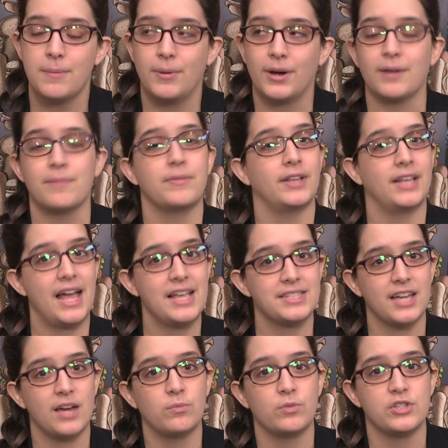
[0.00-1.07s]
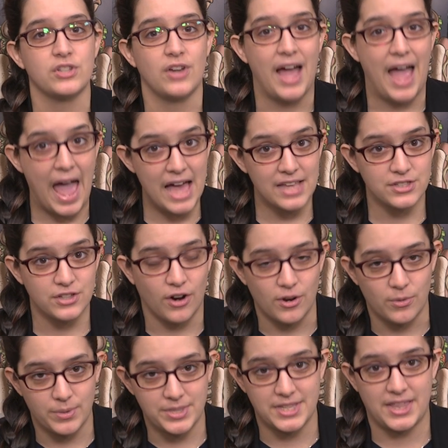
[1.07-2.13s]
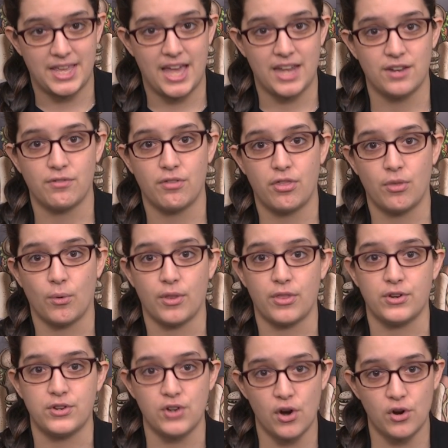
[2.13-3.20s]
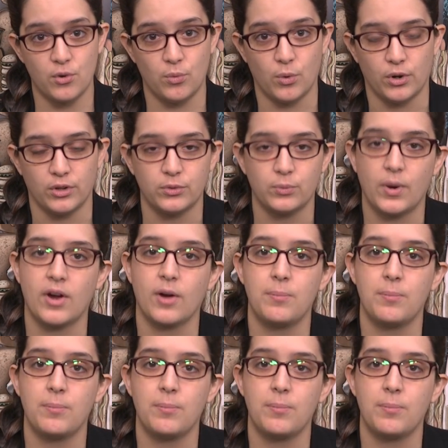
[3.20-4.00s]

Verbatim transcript: But the last time we saw Asgard was at the end of Thor the Dark World, where